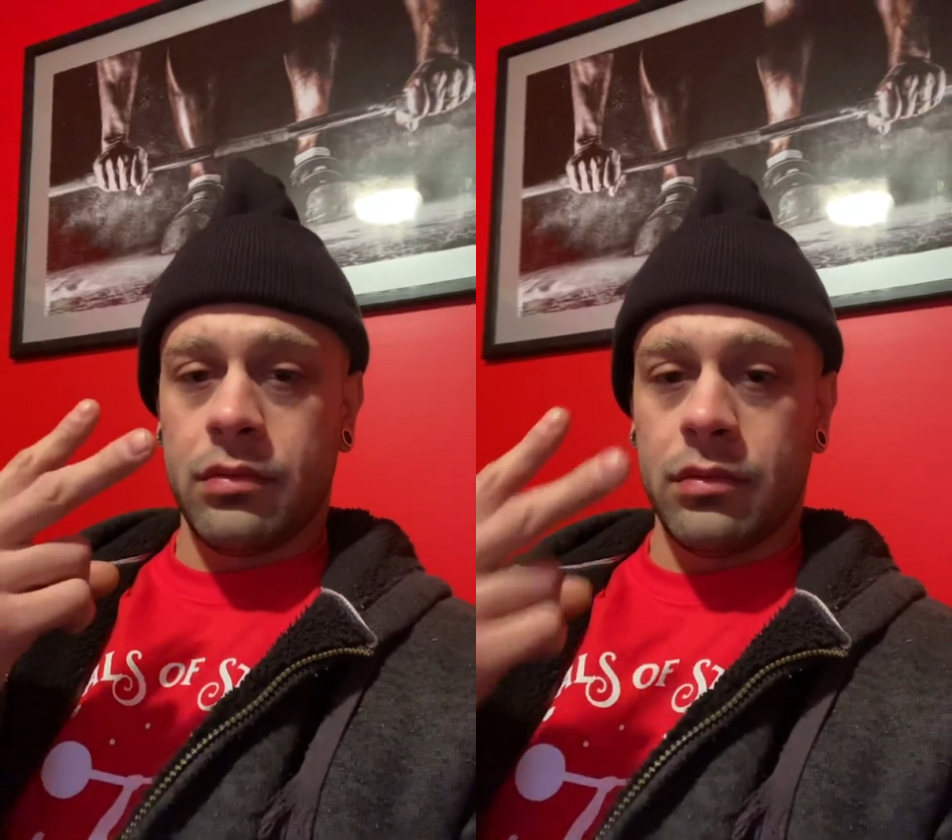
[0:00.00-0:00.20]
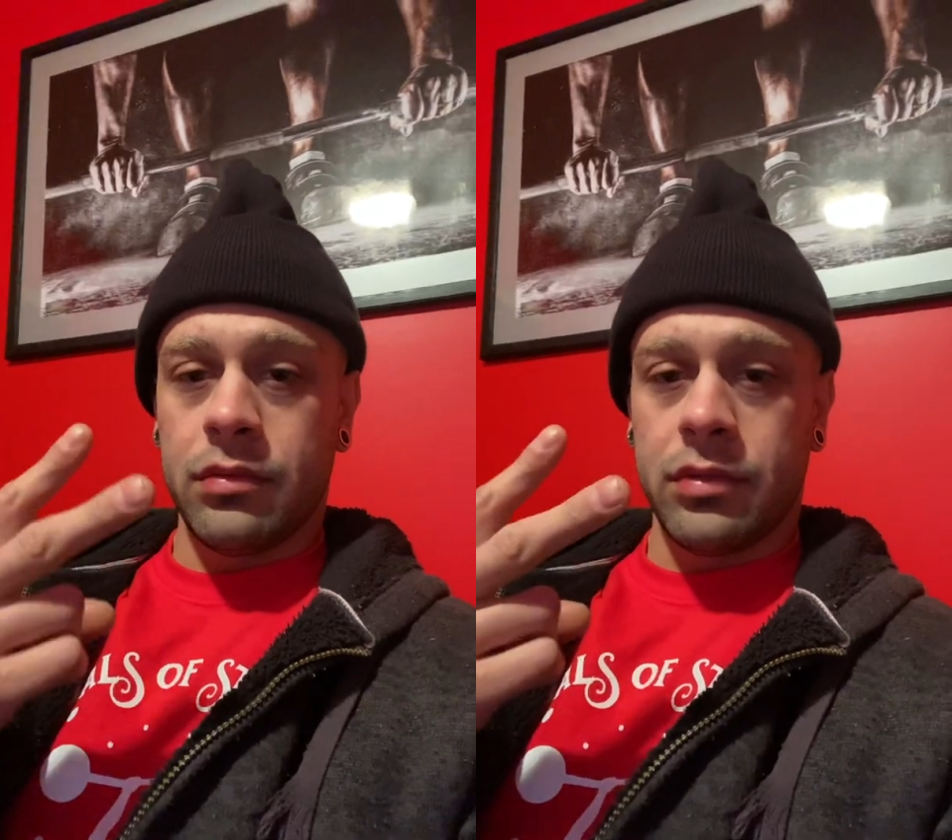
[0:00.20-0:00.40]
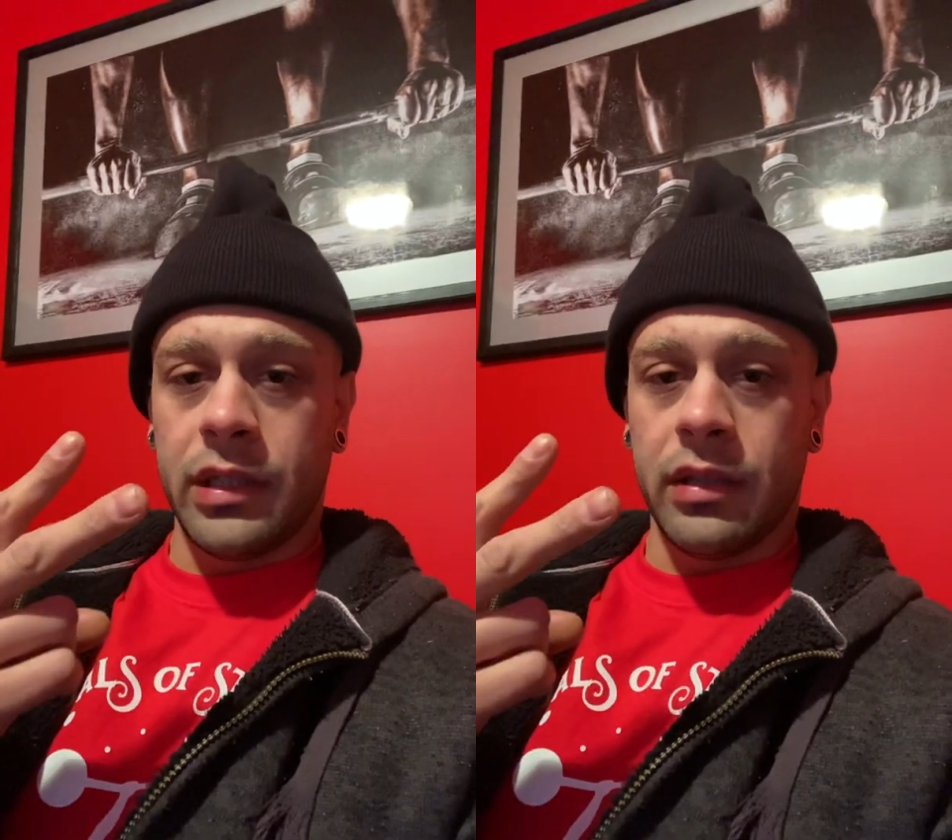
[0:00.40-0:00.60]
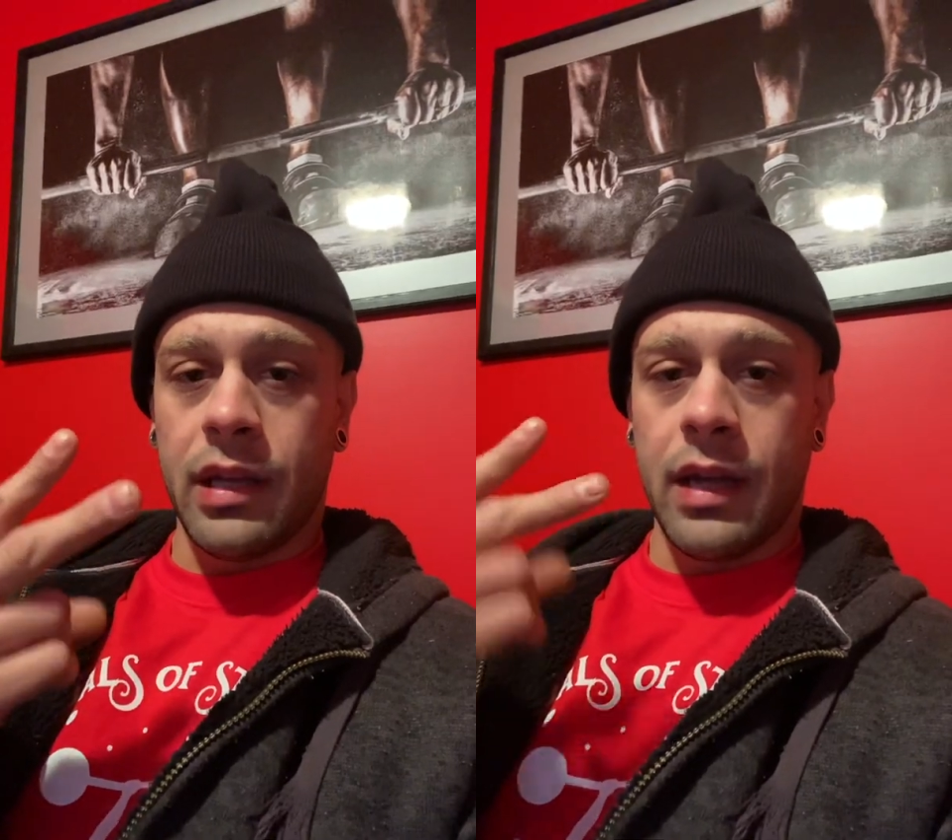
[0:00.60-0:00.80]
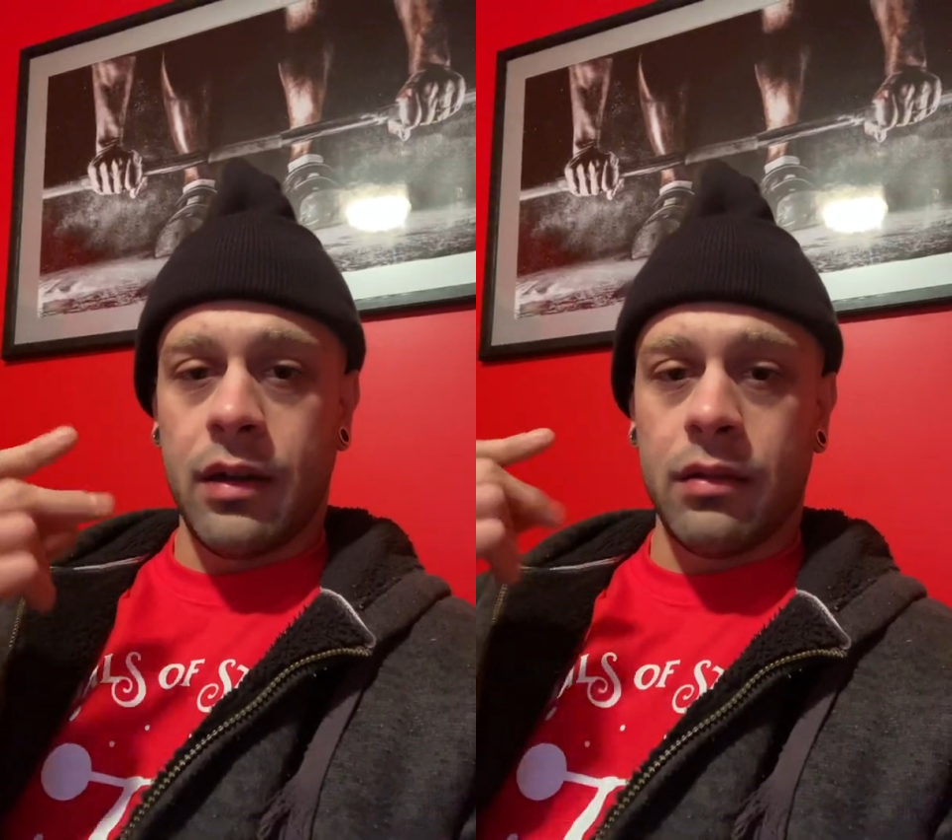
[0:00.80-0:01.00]
See you
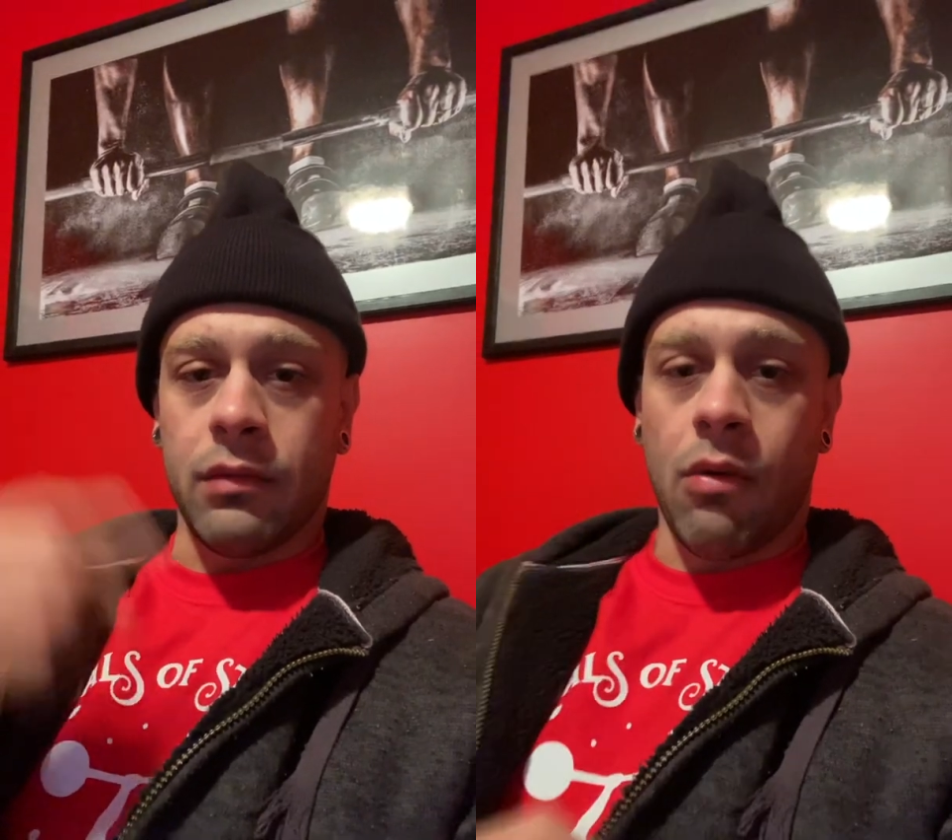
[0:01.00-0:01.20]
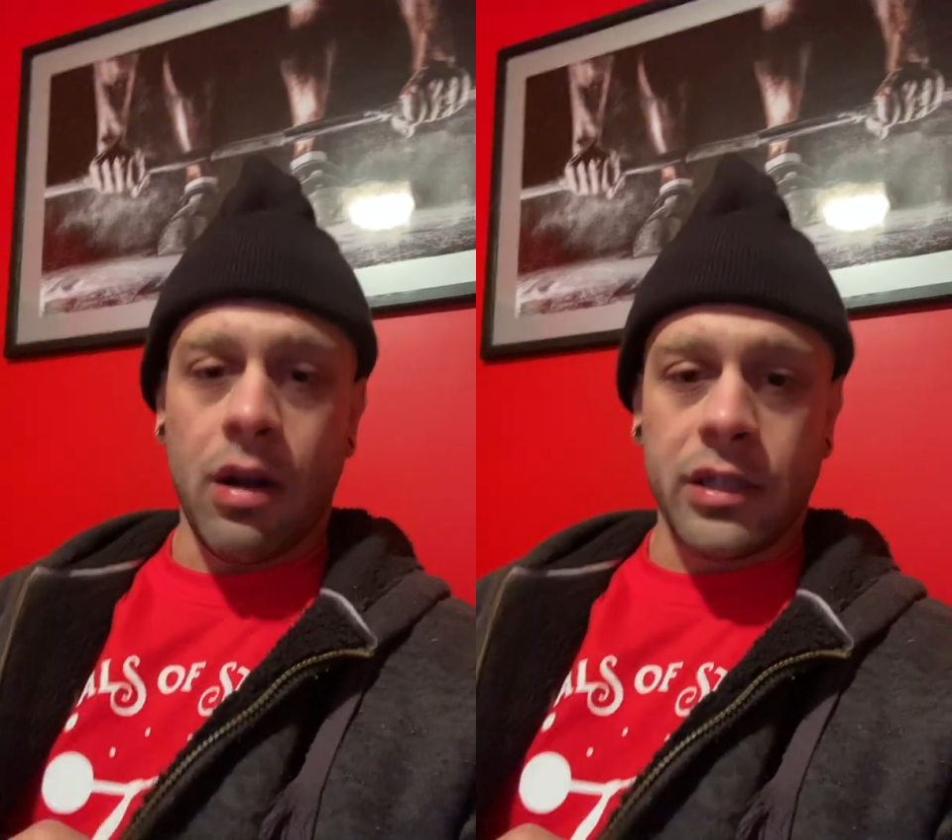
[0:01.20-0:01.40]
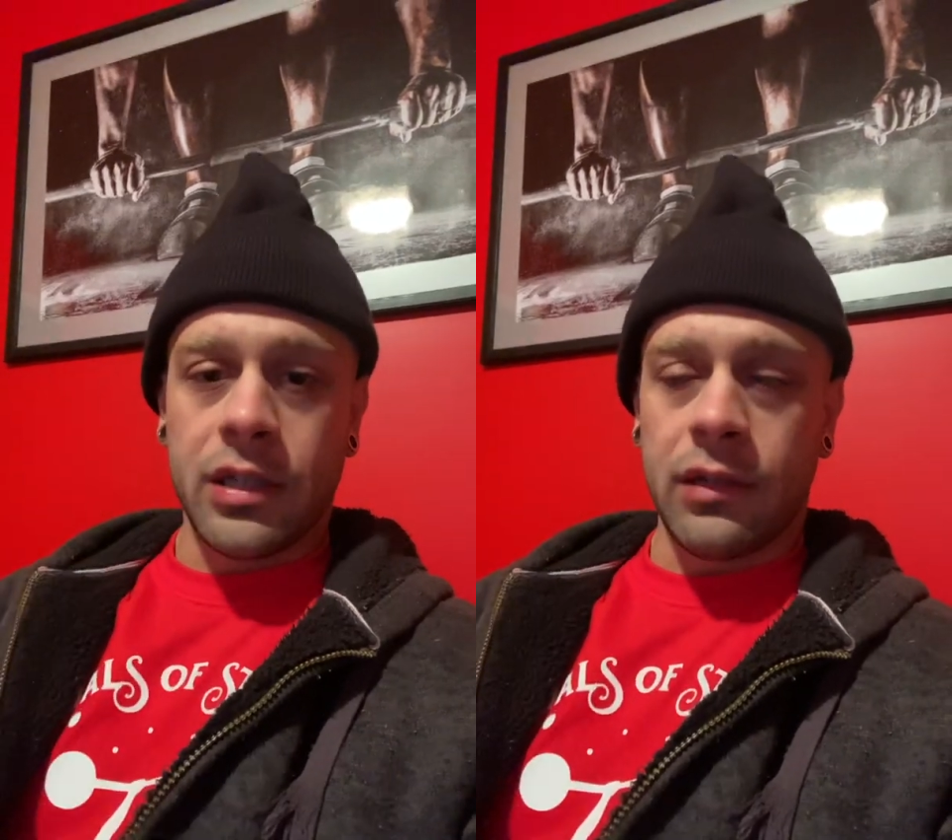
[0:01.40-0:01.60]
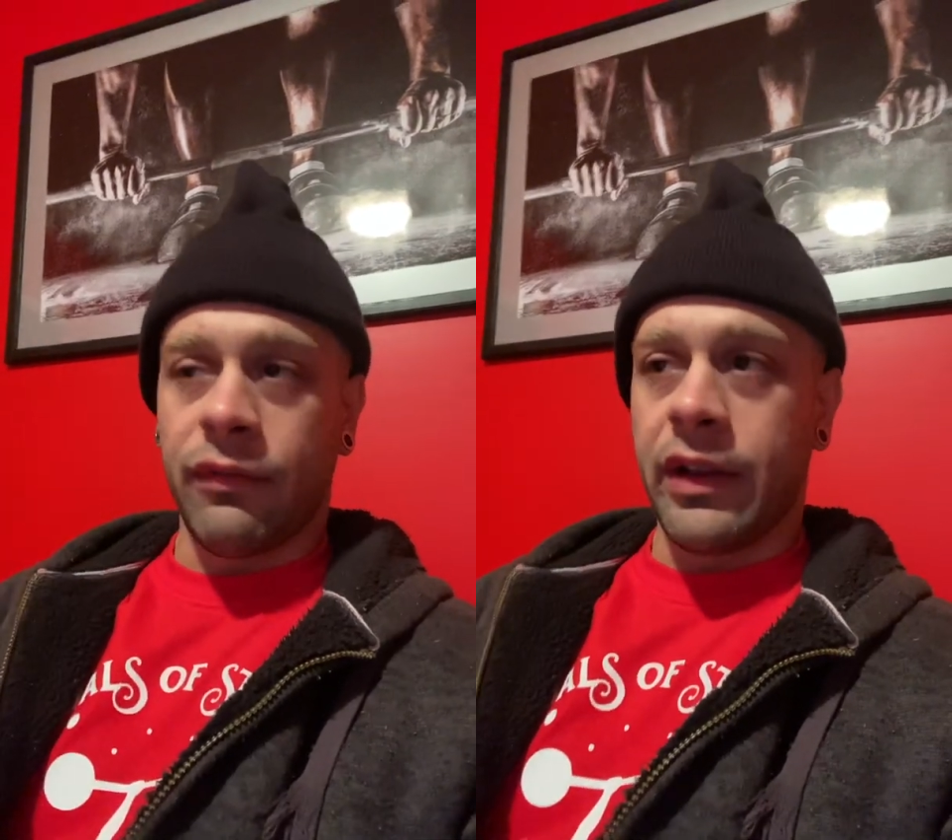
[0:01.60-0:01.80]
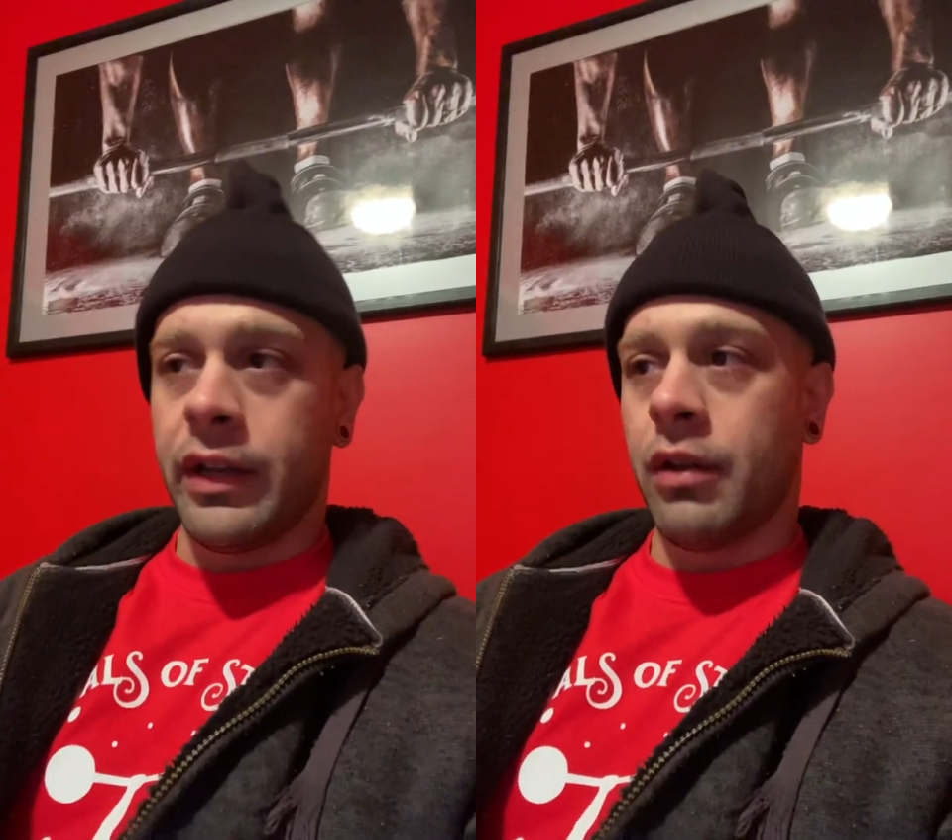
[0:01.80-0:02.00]
later. Watch this
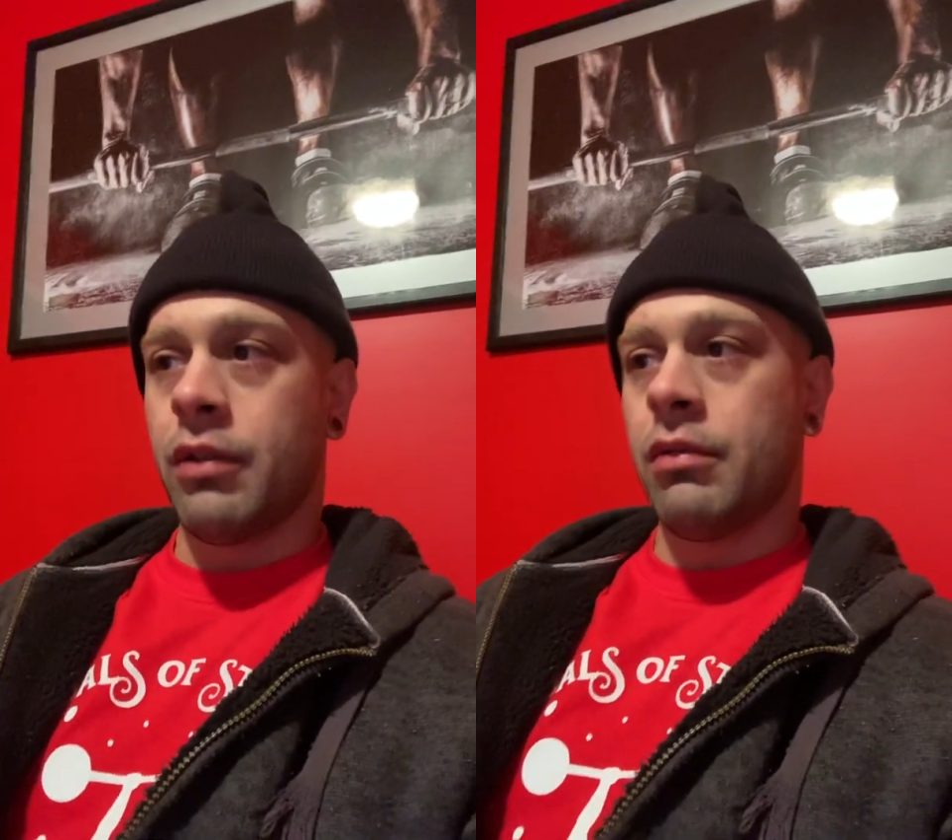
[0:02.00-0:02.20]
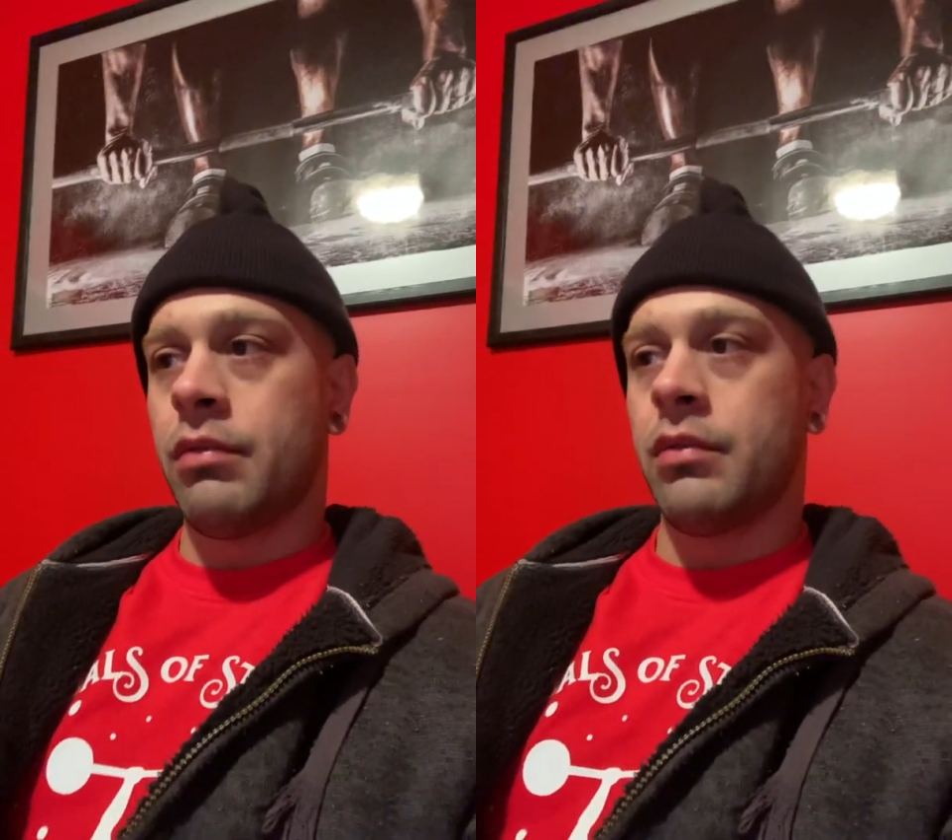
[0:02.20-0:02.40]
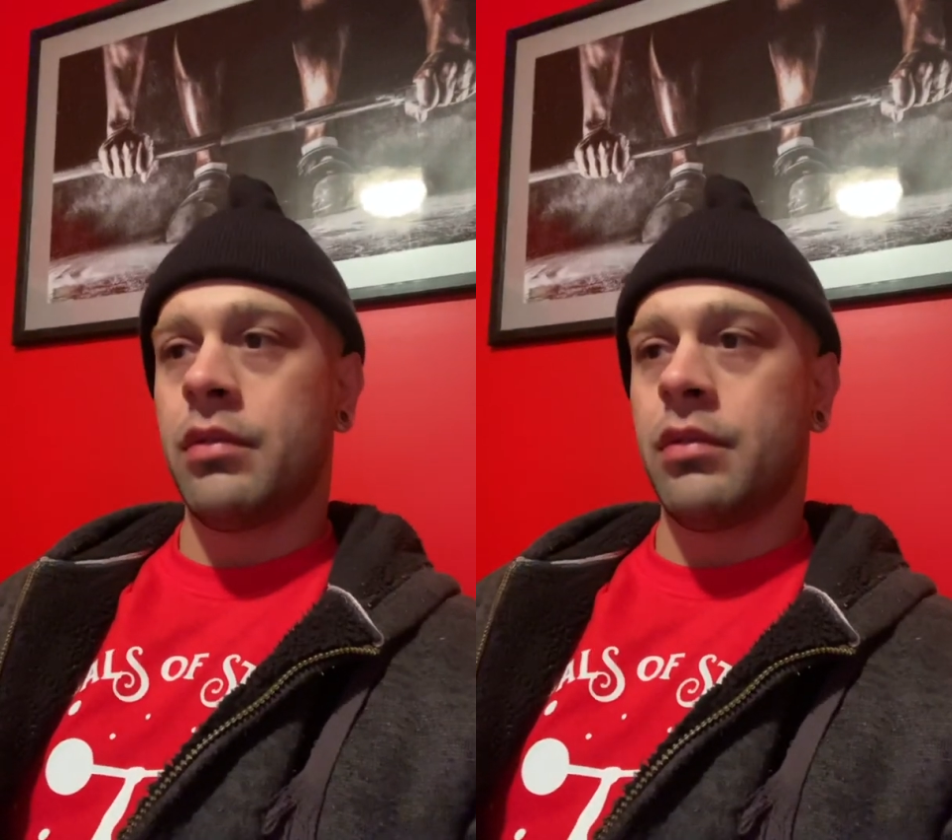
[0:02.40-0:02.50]
video